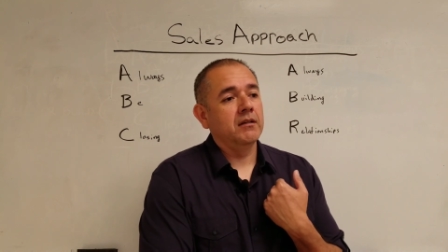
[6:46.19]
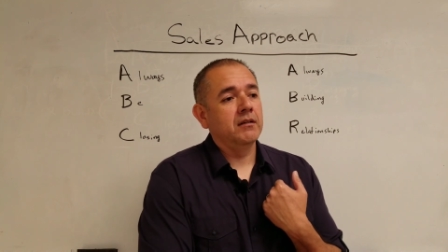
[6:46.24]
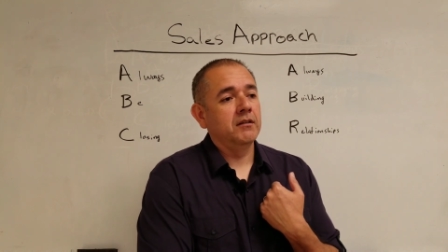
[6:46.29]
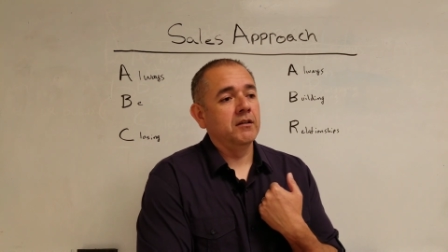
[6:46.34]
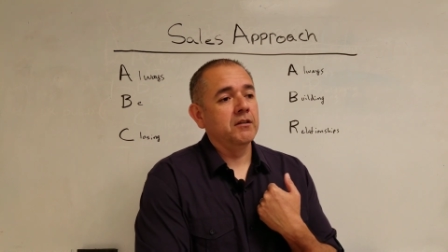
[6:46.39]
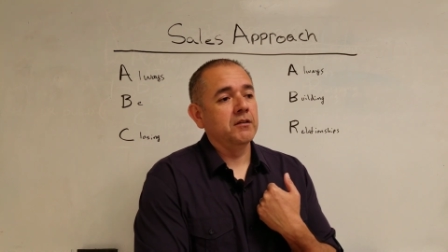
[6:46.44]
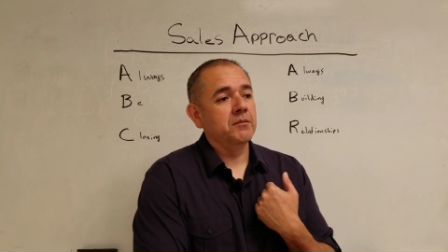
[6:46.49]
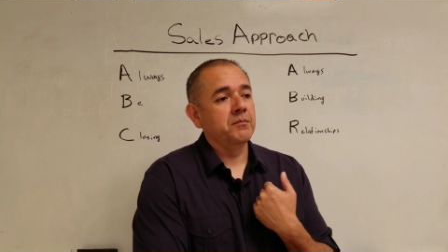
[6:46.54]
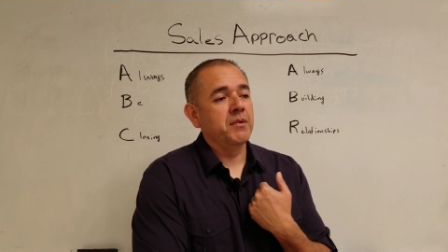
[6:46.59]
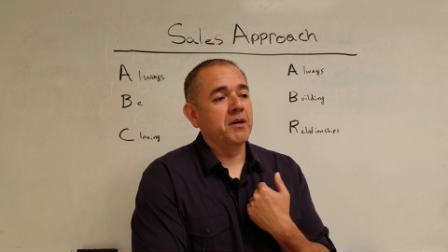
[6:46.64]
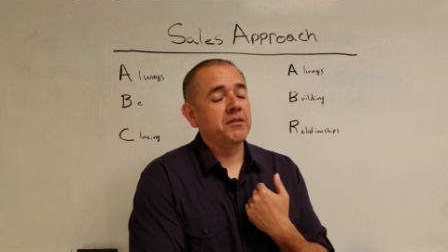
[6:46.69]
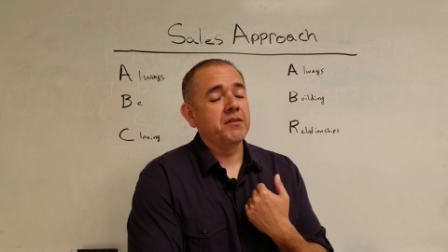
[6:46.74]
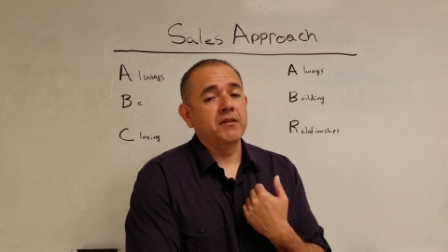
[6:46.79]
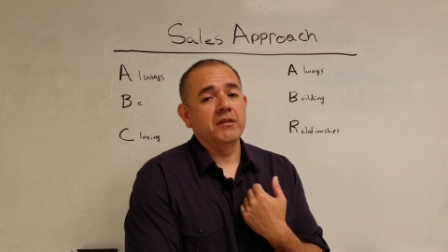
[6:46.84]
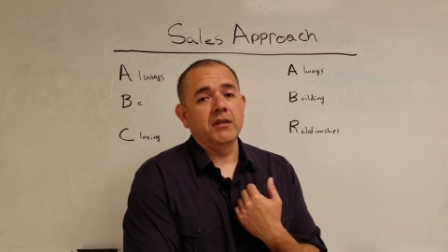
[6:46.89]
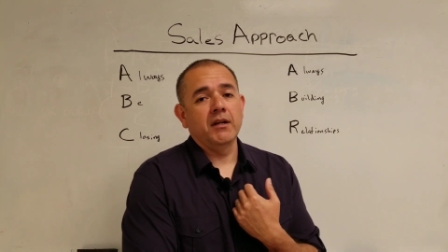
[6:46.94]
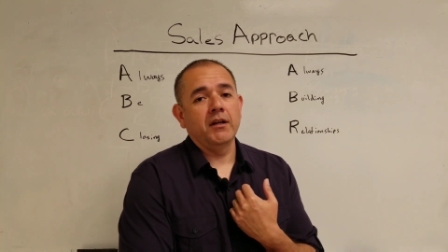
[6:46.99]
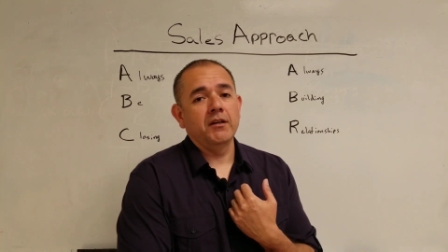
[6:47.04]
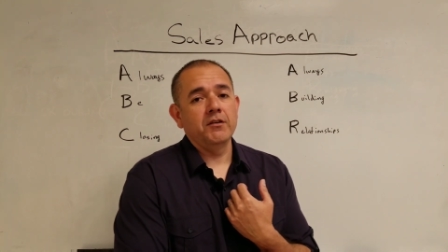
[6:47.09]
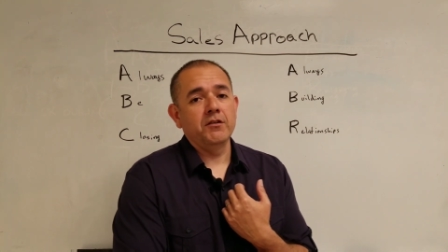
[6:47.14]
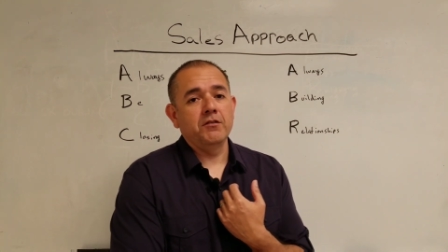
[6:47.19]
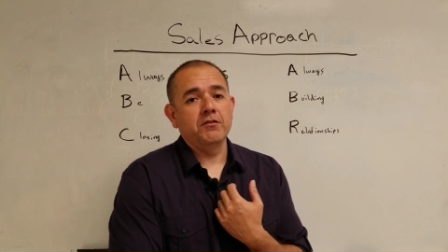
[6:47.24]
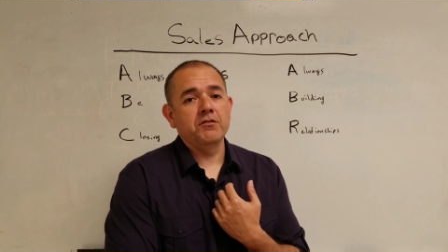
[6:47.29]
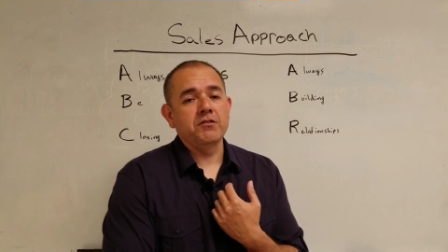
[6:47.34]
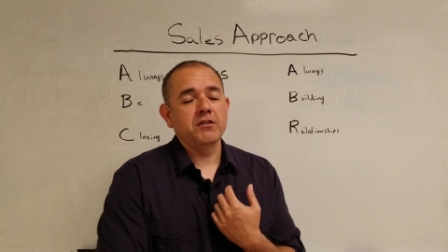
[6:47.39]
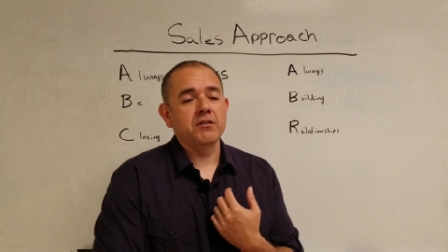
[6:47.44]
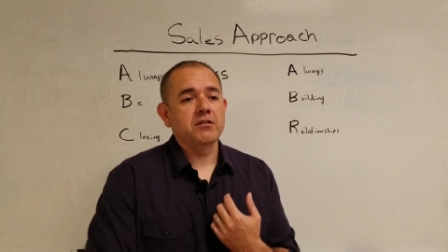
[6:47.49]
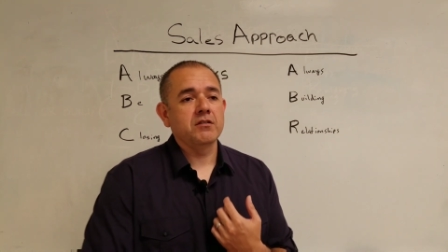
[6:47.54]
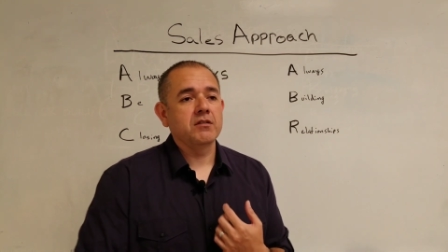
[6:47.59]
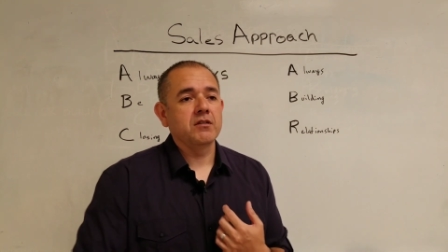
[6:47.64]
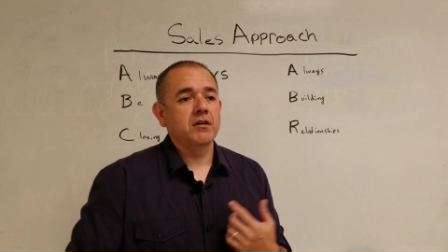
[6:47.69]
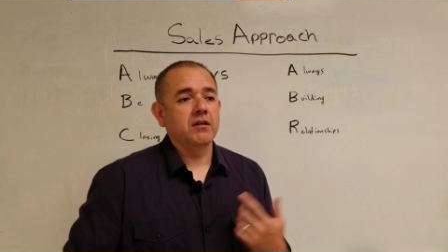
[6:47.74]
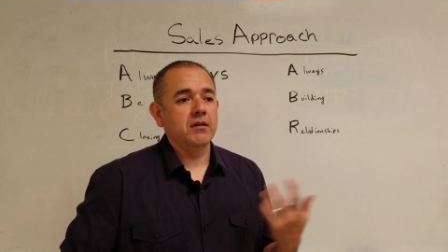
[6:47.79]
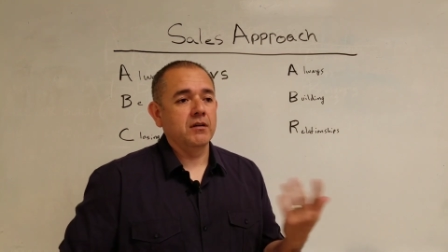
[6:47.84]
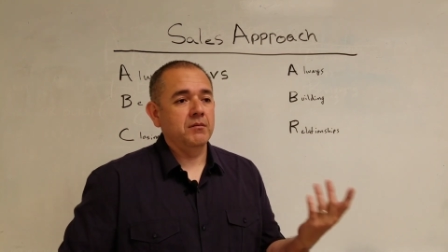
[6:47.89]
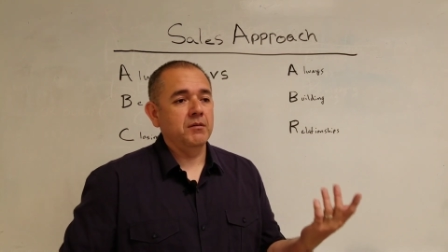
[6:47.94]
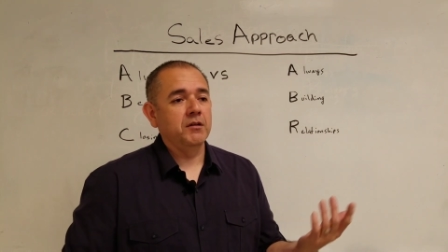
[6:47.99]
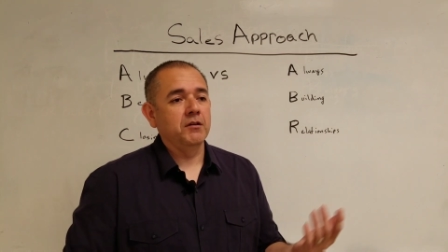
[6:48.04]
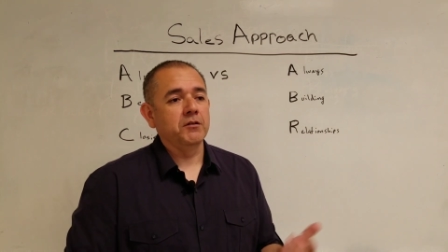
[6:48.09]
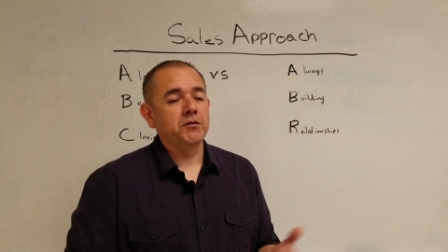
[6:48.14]
another method that I use is
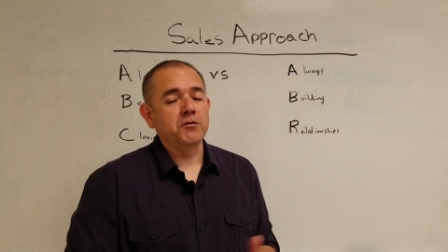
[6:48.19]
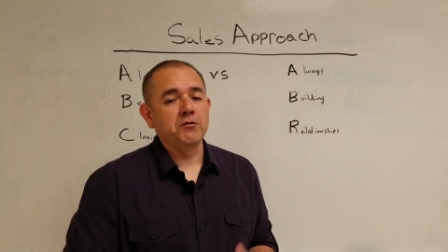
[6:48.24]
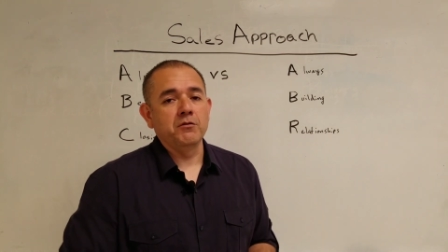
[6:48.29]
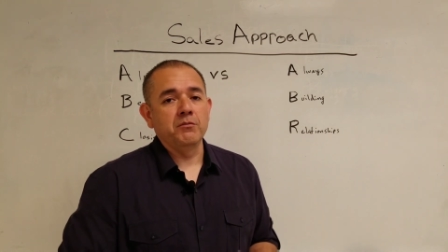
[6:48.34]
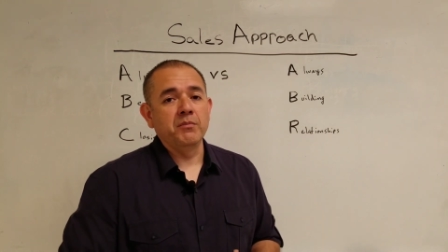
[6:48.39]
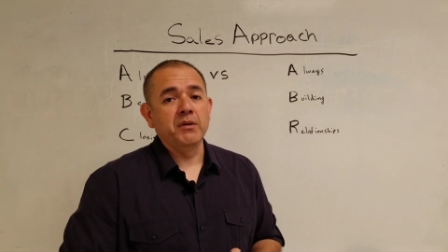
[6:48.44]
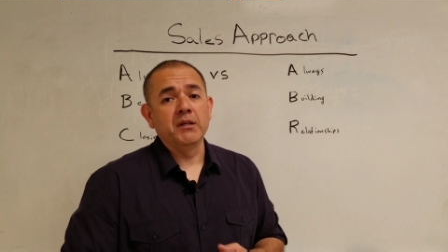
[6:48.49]
through